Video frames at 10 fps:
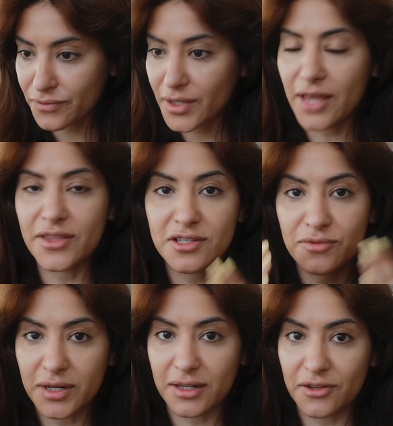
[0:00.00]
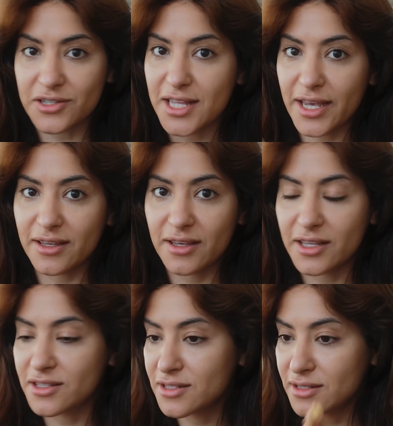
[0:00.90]
And this is what it looks like.
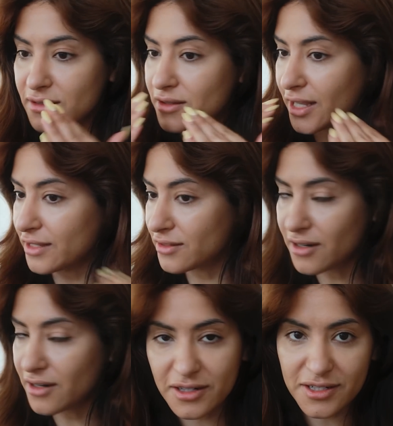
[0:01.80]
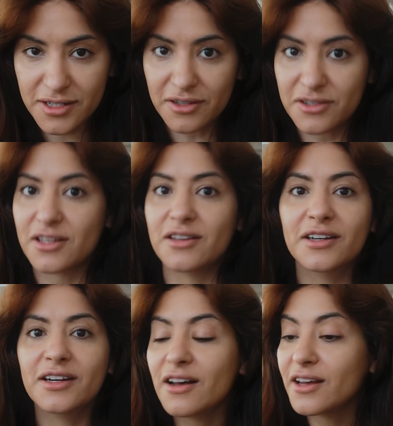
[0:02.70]
It's like the darker circles are
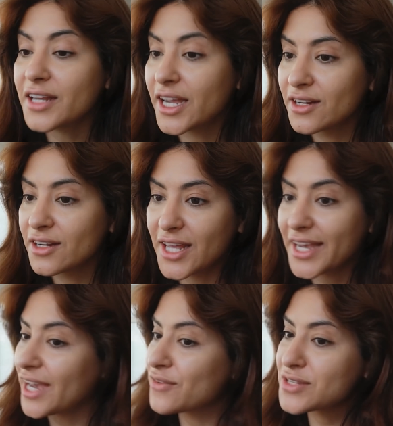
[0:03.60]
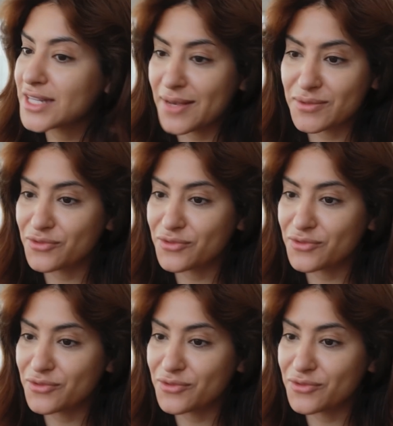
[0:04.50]
gone. I look like I've slept